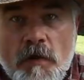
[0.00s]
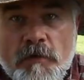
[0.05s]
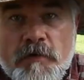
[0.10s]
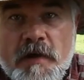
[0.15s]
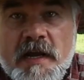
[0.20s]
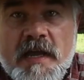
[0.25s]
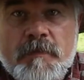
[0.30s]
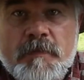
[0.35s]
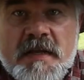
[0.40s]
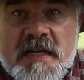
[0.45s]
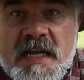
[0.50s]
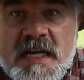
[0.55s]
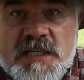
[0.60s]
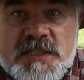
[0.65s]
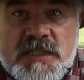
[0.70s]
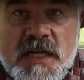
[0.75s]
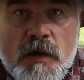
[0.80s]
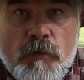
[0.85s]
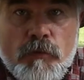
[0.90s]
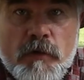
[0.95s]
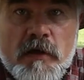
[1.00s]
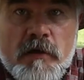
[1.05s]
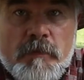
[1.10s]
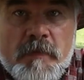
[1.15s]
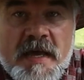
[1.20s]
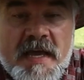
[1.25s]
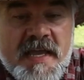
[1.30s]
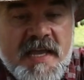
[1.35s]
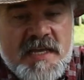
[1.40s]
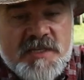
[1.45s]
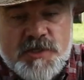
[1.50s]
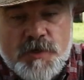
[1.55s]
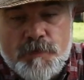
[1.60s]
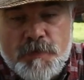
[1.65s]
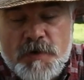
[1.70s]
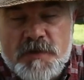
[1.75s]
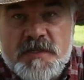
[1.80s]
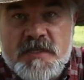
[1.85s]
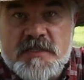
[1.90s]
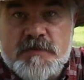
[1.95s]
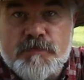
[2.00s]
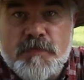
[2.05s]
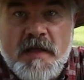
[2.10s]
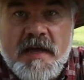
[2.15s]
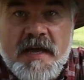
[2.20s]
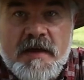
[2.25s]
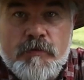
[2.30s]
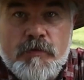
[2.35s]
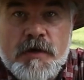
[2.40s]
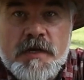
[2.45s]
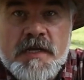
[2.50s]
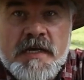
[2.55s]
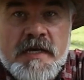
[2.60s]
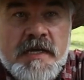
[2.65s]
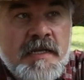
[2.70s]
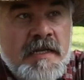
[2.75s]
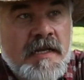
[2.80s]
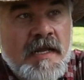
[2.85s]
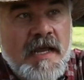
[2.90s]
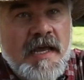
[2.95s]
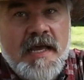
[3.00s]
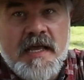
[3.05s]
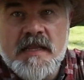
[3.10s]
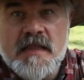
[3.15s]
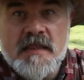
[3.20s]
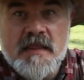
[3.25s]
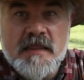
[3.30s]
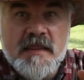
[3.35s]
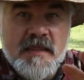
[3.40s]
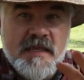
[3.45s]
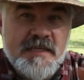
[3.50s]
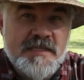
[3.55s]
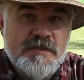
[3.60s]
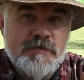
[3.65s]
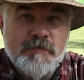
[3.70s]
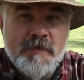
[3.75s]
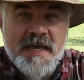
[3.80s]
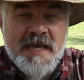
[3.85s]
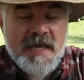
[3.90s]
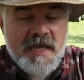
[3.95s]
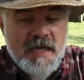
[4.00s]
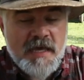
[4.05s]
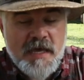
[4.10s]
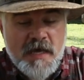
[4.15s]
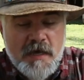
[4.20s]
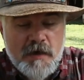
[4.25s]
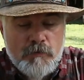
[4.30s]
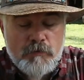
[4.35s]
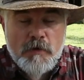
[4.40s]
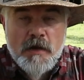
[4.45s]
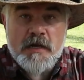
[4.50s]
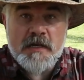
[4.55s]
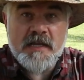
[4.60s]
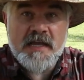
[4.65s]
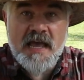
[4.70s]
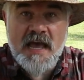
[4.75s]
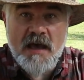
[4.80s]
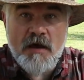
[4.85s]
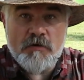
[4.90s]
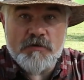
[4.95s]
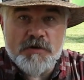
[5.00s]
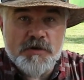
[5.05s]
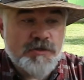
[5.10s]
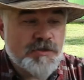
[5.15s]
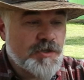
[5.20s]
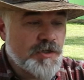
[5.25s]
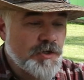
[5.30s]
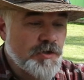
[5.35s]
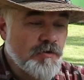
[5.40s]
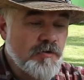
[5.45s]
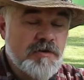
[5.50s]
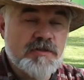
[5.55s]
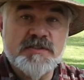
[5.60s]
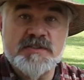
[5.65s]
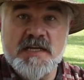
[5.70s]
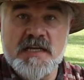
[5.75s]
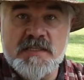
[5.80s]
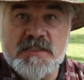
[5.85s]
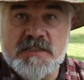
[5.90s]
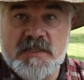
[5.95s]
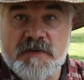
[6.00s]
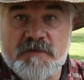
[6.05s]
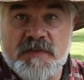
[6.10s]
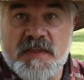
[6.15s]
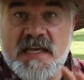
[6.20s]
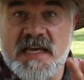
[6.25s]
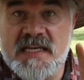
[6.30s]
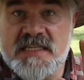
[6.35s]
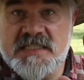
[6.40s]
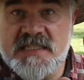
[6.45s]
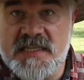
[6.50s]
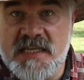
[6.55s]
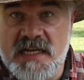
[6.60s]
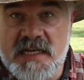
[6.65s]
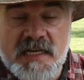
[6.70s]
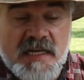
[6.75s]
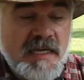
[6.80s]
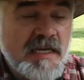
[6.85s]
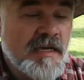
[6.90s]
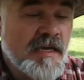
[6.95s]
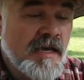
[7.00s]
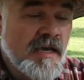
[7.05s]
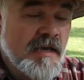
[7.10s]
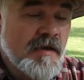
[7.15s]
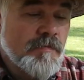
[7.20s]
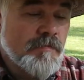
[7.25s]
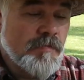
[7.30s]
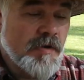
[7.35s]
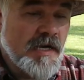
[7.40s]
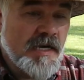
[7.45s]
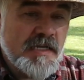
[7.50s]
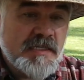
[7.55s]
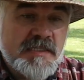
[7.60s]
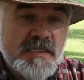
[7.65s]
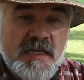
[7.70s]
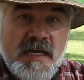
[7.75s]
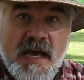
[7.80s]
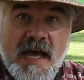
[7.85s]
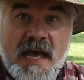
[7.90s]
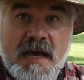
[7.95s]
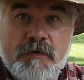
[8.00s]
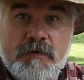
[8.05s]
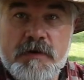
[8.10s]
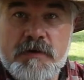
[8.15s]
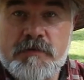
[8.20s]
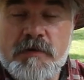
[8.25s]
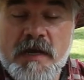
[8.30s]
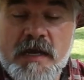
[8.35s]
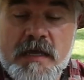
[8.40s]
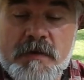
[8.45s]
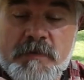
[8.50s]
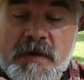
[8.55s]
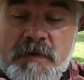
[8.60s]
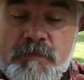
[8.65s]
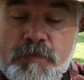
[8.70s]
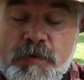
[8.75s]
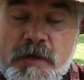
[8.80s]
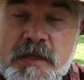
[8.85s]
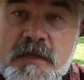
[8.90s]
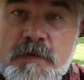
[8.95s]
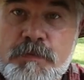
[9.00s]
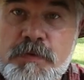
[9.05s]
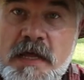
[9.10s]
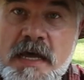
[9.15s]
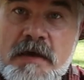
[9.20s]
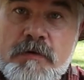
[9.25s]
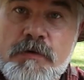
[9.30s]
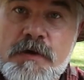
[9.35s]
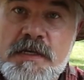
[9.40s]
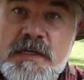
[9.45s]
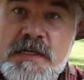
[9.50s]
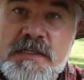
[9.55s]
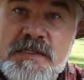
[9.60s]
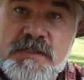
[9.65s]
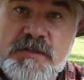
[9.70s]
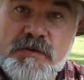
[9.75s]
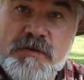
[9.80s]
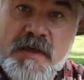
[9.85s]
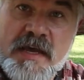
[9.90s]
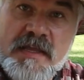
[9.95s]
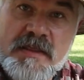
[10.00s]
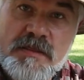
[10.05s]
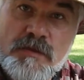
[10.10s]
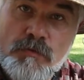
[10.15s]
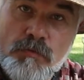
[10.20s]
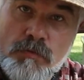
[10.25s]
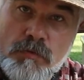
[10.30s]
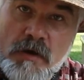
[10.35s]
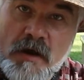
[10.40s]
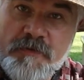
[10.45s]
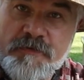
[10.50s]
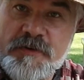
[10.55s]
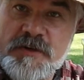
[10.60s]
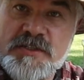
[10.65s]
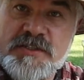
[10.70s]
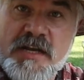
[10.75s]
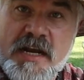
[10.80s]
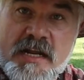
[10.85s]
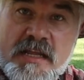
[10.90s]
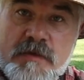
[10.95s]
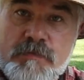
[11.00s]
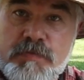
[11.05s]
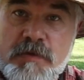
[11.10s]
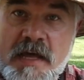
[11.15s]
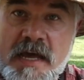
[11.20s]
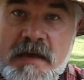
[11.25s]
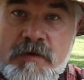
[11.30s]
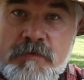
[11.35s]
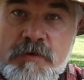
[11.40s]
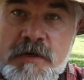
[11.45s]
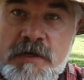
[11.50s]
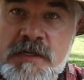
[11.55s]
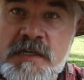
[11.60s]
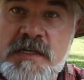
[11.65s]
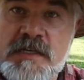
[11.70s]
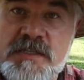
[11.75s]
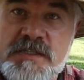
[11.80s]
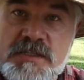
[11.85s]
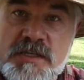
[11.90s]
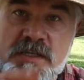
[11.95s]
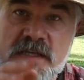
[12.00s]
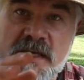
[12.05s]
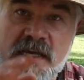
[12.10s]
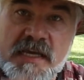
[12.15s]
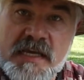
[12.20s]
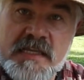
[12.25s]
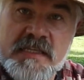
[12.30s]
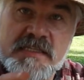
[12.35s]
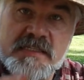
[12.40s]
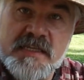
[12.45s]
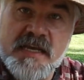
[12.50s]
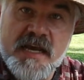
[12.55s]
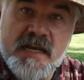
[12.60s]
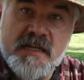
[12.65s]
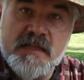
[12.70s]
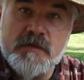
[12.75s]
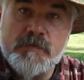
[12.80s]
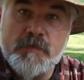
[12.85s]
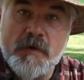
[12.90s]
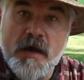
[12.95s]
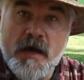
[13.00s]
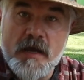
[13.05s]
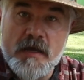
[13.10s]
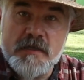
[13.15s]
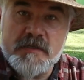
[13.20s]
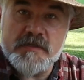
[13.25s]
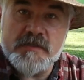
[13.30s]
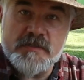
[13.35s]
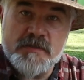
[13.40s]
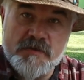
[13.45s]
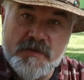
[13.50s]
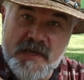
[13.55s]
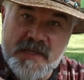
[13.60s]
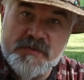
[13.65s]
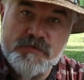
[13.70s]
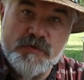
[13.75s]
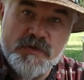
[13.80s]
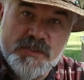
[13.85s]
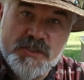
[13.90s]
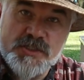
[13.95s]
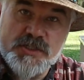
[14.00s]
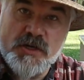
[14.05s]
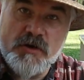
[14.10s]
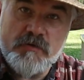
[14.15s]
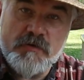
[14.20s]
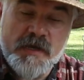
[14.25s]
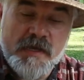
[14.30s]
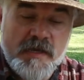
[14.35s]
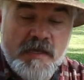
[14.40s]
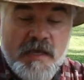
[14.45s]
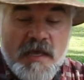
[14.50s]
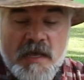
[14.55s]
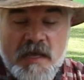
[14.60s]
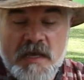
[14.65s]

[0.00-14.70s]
One recommendation I will make as you put this plywood in, and this may run counter to your sense of the aesthetic, but I would recommend putting the plywood in so that the rougher side of the plywood is to the inside of the box, so that's what's showing.